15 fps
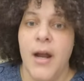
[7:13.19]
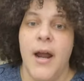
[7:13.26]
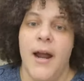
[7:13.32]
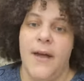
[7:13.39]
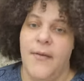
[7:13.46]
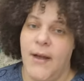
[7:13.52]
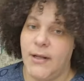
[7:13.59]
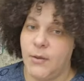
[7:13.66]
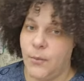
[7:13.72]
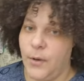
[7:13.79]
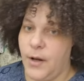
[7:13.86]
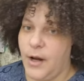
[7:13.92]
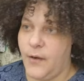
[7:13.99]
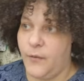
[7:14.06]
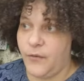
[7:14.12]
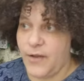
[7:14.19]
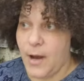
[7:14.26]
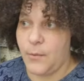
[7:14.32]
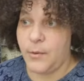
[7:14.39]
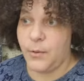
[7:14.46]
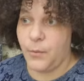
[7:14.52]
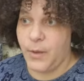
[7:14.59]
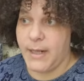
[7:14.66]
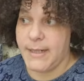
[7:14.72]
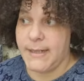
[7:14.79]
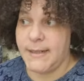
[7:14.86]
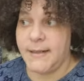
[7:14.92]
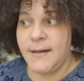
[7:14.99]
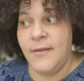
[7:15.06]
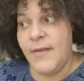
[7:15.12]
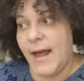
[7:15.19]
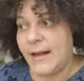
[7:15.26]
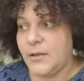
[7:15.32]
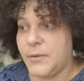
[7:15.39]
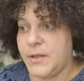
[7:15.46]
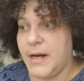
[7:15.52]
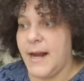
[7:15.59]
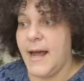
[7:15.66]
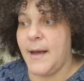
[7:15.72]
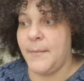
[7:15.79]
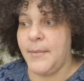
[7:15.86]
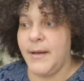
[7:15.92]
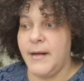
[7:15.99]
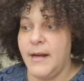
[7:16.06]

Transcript: And that's what, if that one wins, that's what's going to happen.